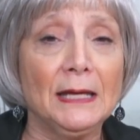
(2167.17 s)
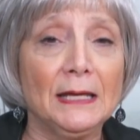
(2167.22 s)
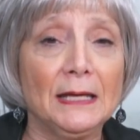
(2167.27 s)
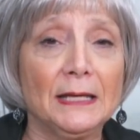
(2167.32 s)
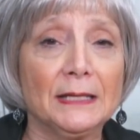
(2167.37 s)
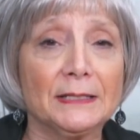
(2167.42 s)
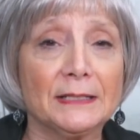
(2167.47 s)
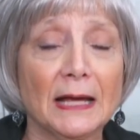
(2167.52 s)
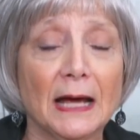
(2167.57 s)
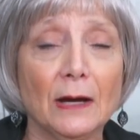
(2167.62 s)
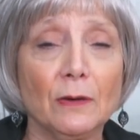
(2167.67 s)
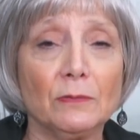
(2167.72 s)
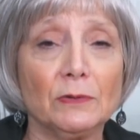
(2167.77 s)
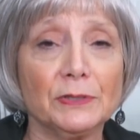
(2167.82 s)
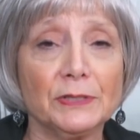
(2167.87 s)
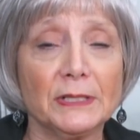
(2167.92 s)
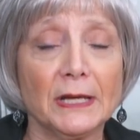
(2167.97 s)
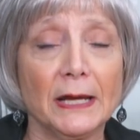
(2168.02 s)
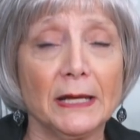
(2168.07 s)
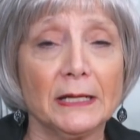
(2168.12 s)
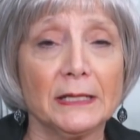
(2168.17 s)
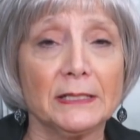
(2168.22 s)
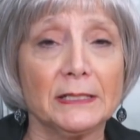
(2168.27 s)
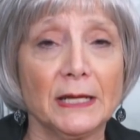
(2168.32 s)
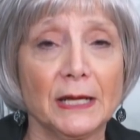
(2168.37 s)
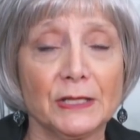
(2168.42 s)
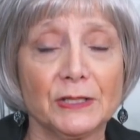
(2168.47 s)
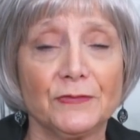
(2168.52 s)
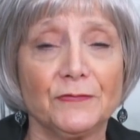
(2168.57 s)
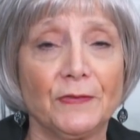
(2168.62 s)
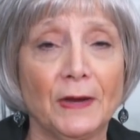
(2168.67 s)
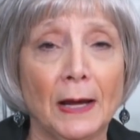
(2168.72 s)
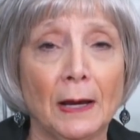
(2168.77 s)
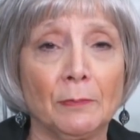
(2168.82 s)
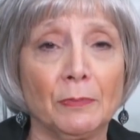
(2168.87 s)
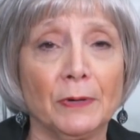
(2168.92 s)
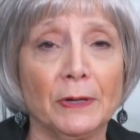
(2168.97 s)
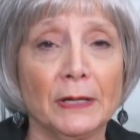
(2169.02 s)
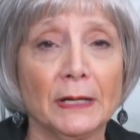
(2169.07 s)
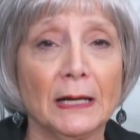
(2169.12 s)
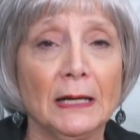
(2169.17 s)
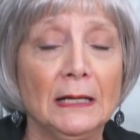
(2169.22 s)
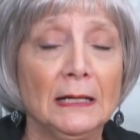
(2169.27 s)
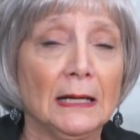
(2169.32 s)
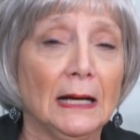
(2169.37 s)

is I will take a test fabric.